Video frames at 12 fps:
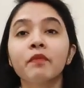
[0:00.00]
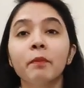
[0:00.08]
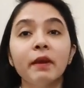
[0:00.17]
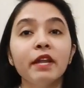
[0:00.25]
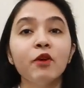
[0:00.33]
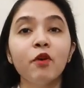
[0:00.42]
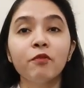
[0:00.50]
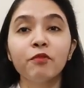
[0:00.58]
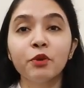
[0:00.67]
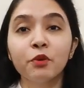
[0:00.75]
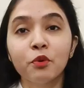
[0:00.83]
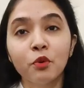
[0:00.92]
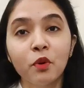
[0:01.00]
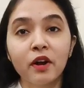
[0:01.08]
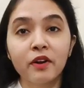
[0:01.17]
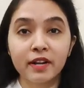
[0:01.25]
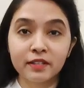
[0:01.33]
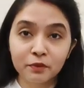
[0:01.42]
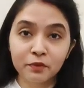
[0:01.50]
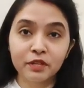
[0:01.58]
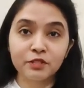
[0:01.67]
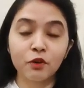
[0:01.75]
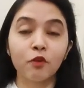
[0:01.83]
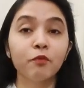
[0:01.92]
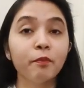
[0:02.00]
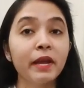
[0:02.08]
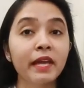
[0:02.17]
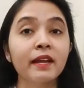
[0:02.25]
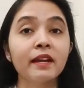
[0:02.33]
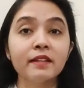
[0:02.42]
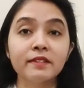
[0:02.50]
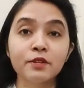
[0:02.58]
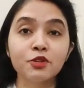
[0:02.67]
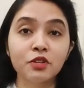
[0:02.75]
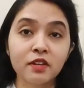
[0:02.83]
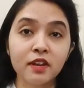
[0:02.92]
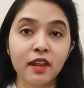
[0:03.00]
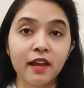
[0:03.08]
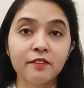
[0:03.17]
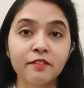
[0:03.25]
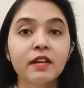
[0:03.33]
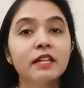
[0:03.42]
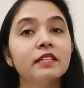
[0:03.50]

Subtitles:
many of you who are at the verge of making a decision in life,